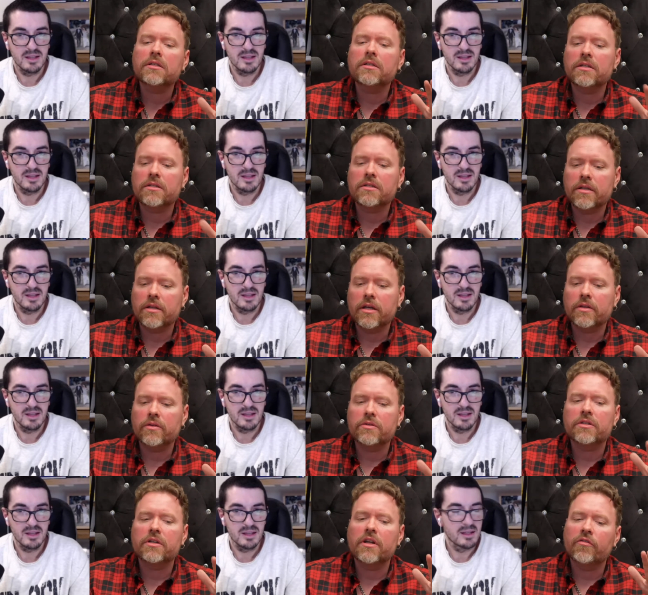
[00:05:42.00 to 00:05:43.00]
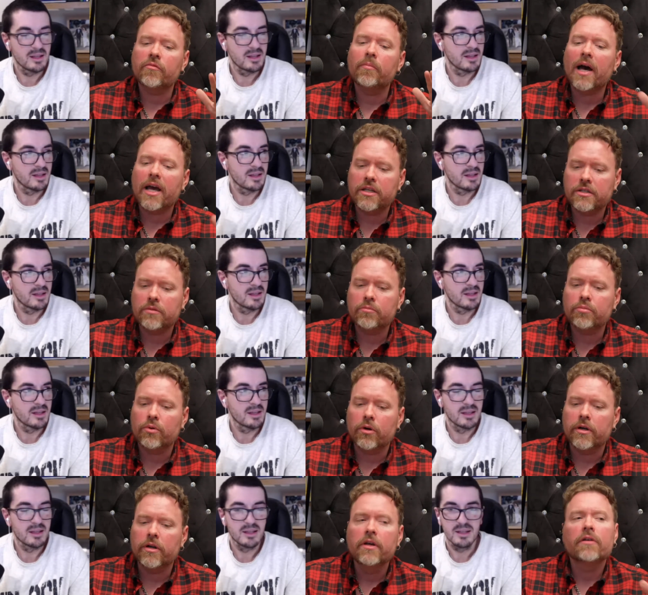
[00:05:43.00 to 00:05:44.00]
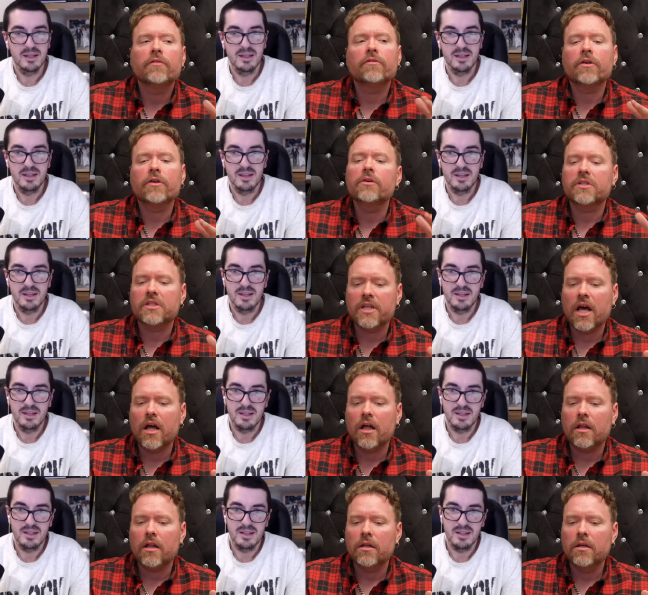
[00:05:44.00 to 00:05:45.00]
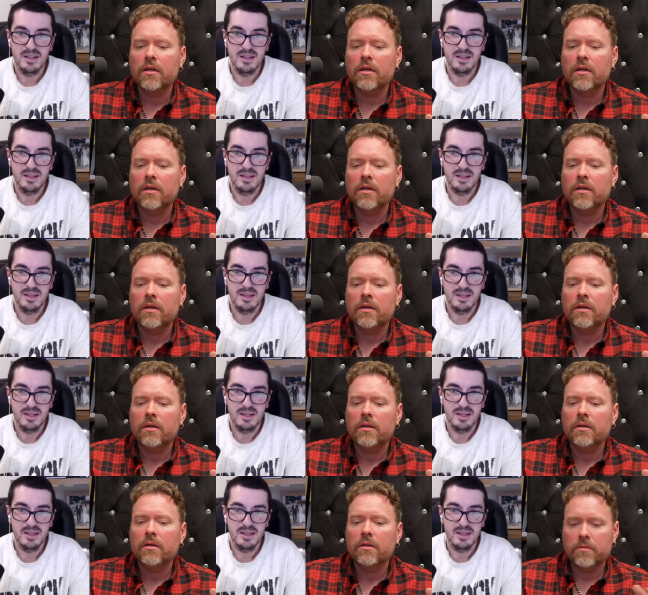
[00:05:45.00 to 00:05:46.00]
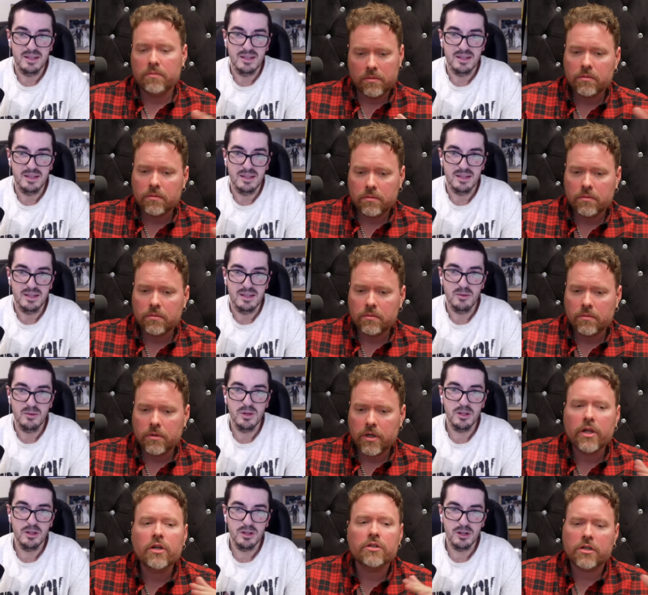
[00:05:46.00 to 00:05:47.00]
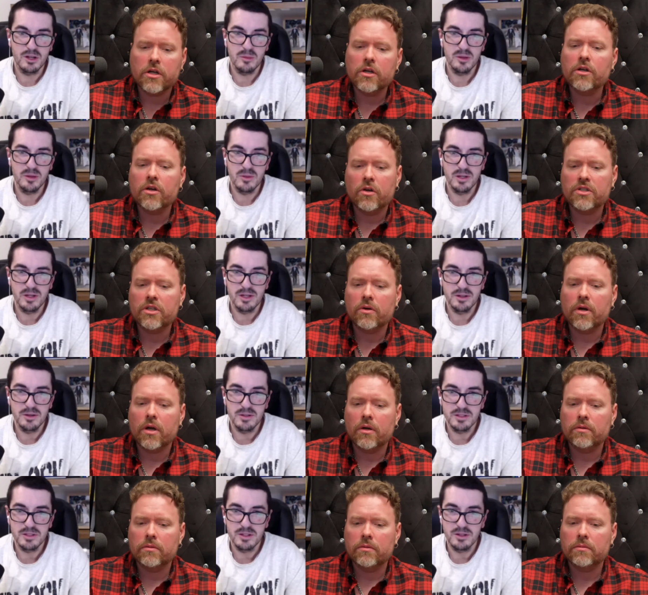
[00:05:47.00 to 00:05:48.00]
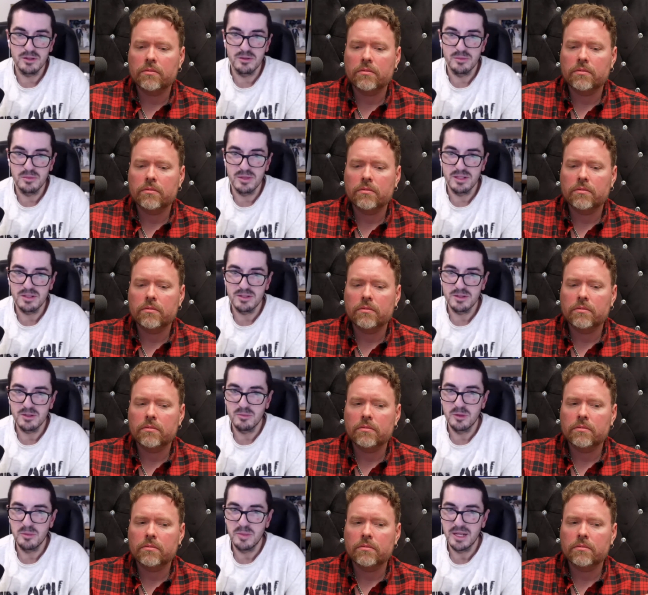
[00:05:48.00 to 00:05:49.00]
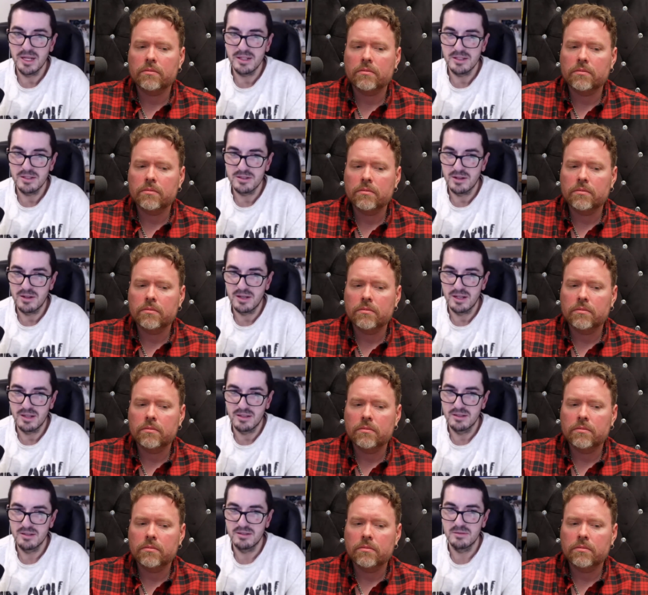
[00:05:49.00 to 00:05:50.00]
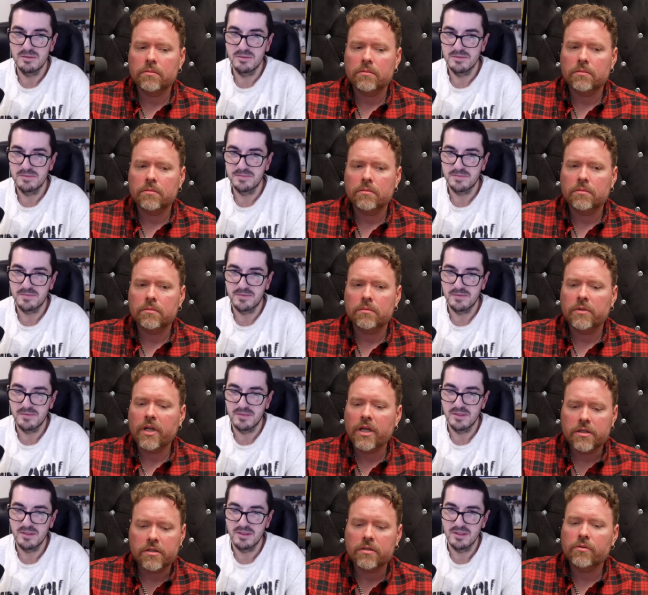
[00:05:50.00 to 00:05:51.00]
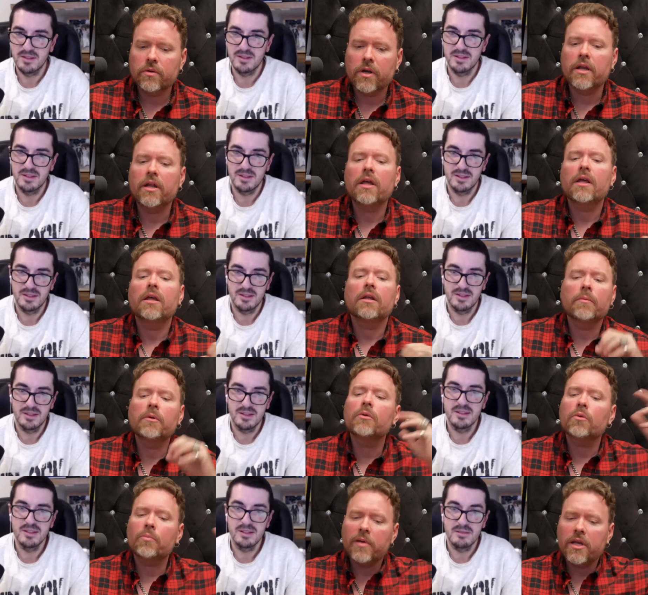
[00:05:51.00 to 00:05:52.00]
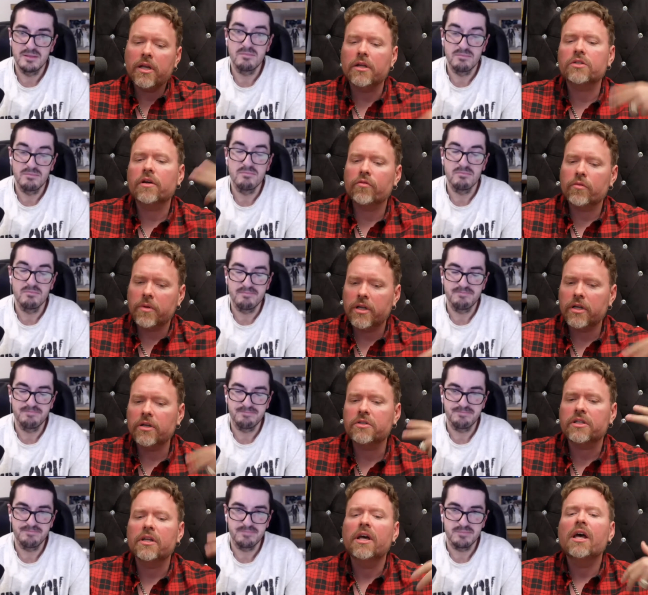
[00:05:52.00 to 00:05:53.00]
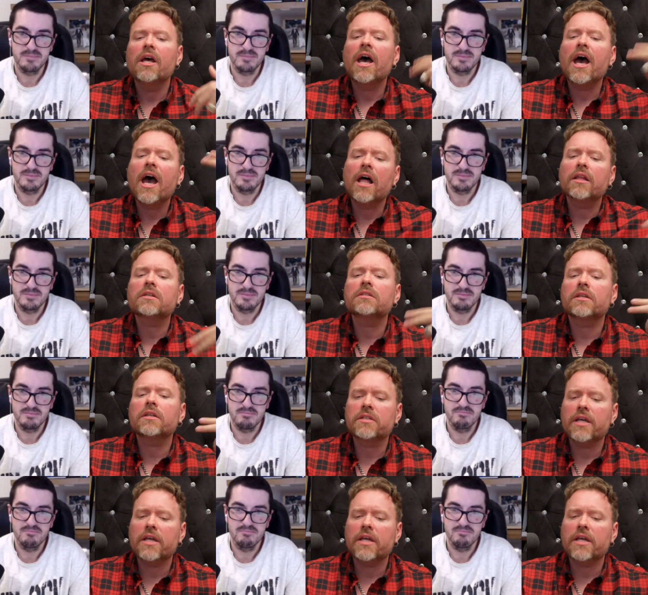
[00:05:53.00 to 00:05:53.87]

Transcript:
Speaker 1: doesn't think there's enough buy support for you to sell. And, and then it's going to go to zero. Do,
Speaker 2: it's called it's called mimetic desire.
Speaker 1: Nice, great. I'm going to repeat it so everyone hears it. Alex thinks